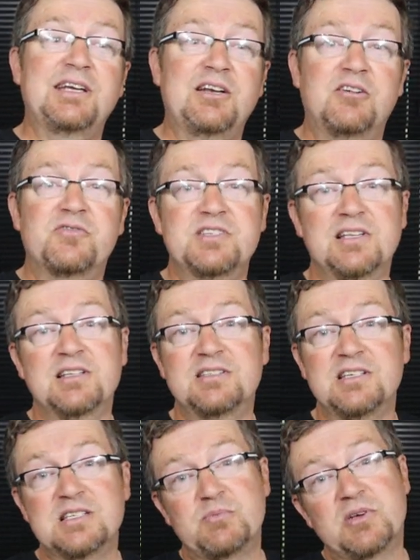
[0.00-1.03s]
in our
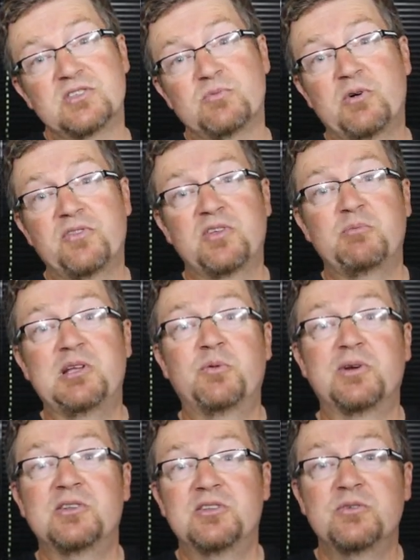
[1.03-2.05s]
facilities, because the one thing we don't
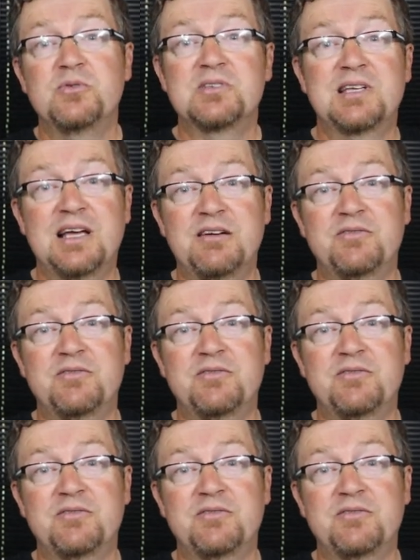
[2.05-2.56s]
want to do is